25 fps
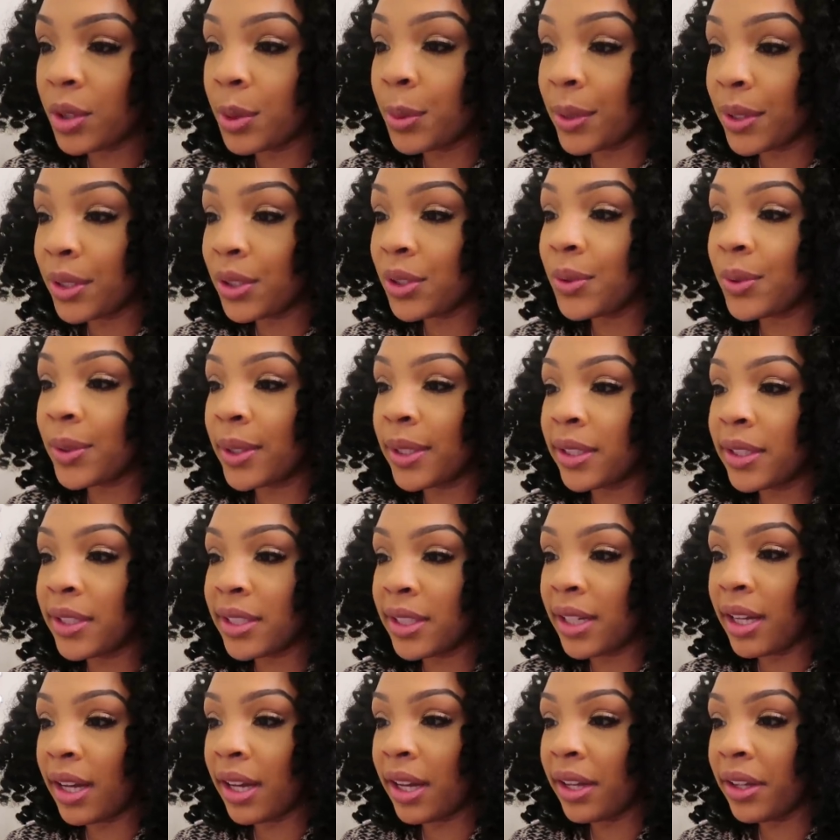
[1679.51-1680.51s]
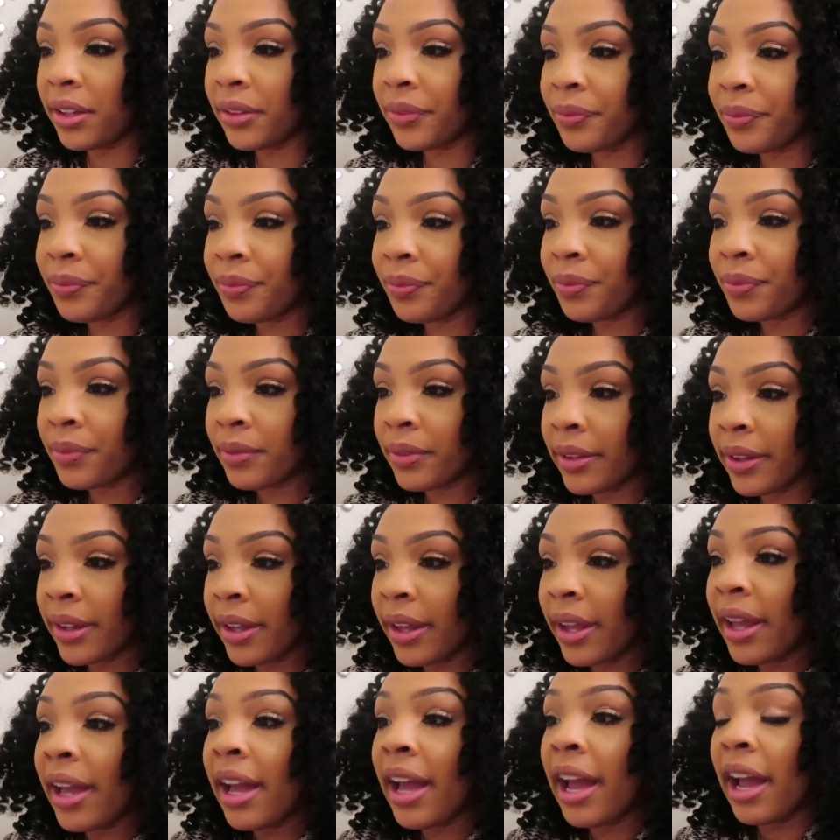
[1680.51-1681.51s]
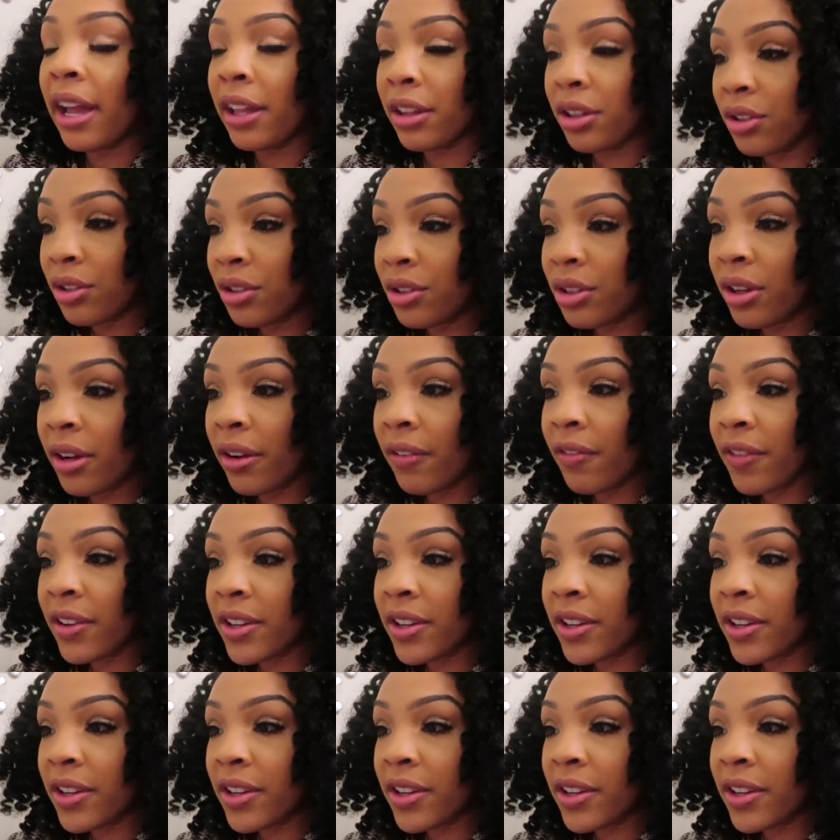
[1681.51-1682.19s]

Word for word: You want to do it tonight? After you do your